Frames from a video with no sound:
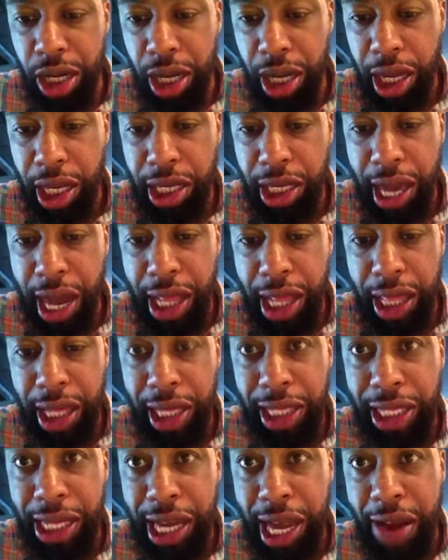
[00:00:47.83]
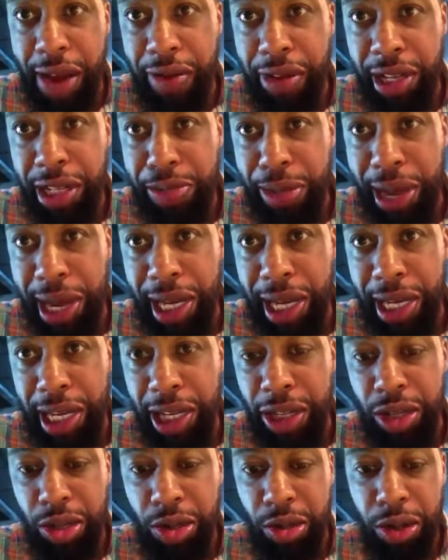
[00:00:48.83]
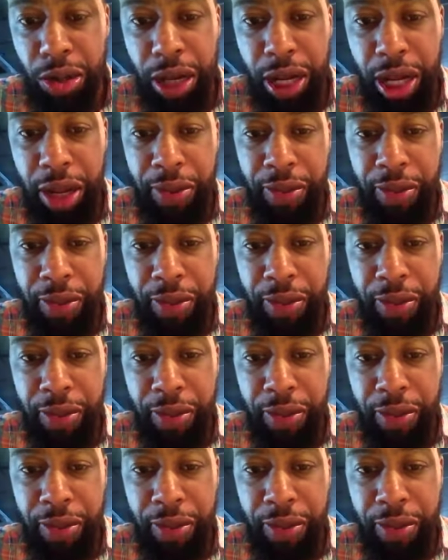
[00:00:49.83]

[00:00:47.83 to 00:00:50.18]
It's got the cherries baked into it.